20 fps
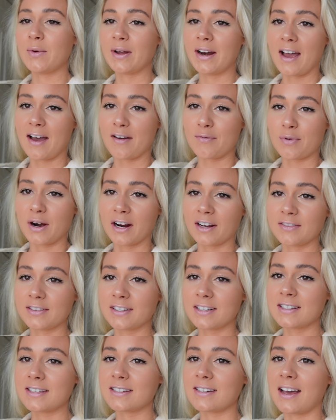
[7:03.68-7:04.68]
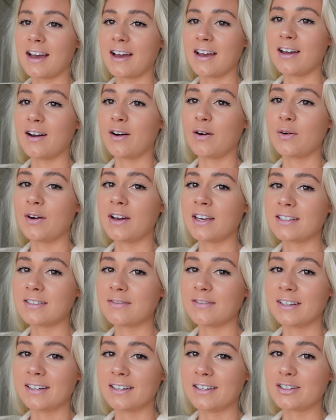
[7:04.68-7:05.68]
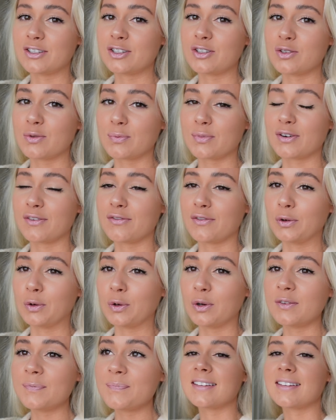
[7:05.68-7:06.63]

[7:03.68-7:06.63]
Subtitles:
when I have breakfast, I always feel super full.